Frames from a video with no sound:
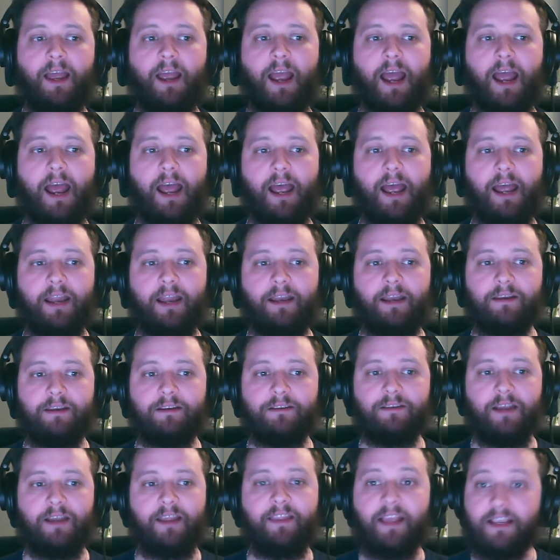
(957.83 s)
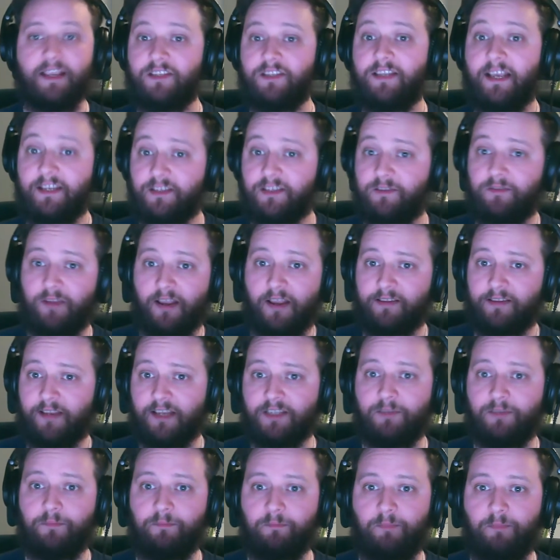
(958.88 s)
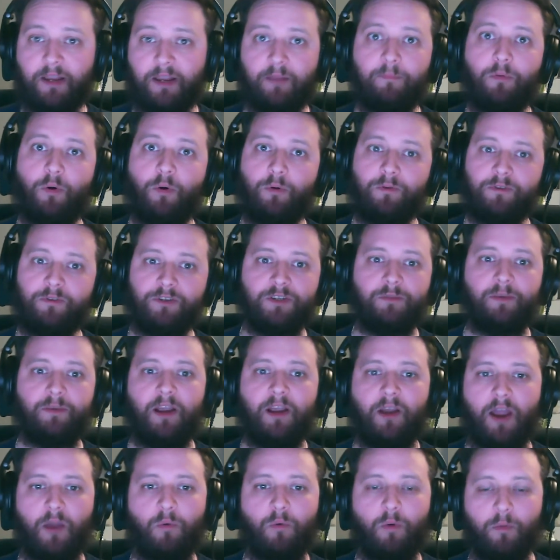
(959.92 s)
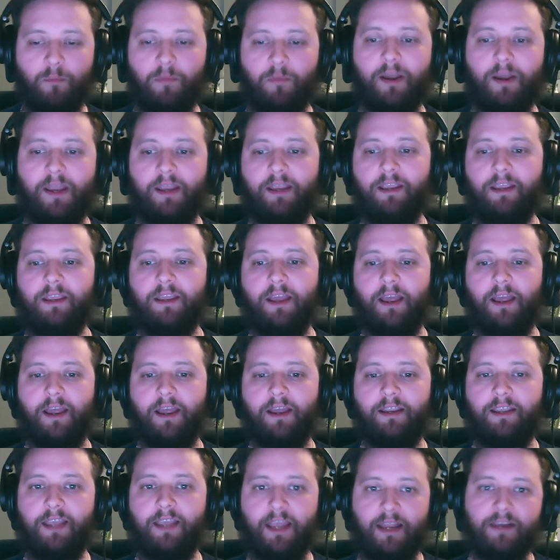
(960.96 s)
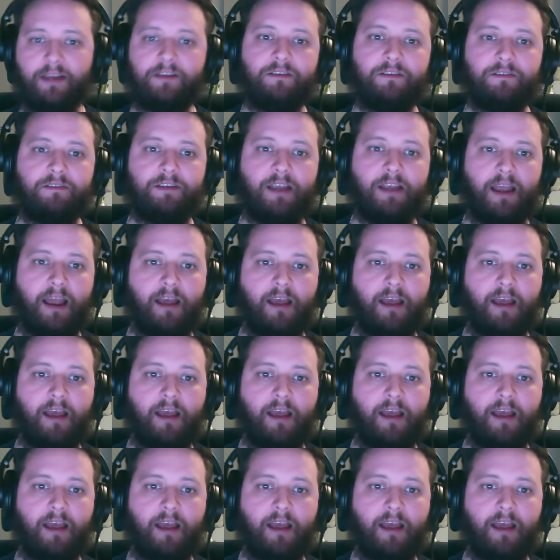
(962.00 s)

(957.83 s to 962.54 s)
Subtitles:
that's a big importance to me. I want my kit to